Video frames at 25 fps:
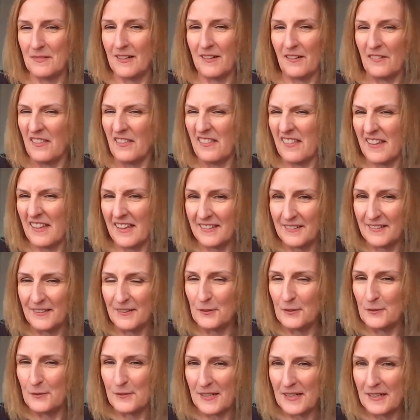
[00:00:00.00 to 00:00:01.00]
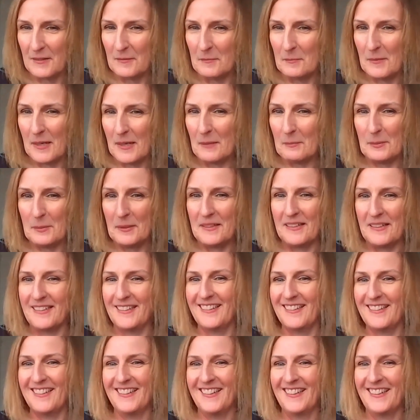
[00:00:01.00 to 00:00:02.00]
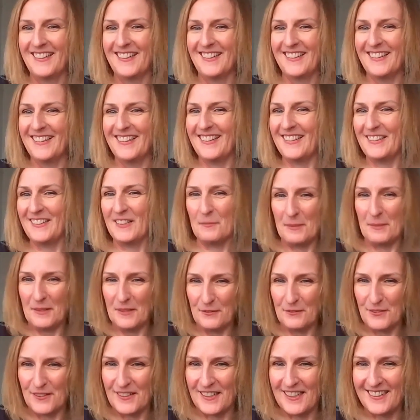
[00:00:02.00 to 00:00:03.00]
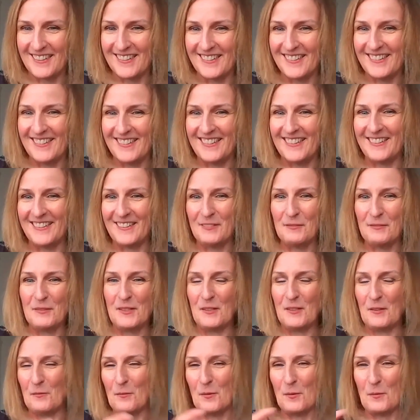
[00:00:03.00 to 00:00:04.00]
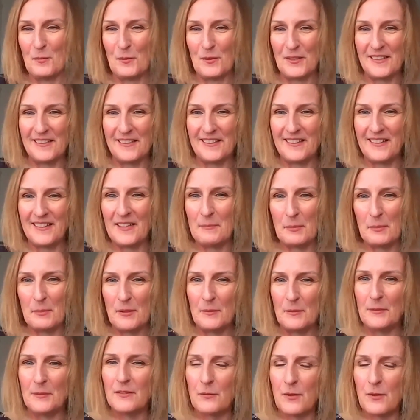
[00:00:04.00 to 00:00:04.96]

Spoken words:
are they there to do talent mapping and a bit of analysis, you know, what is their purpose?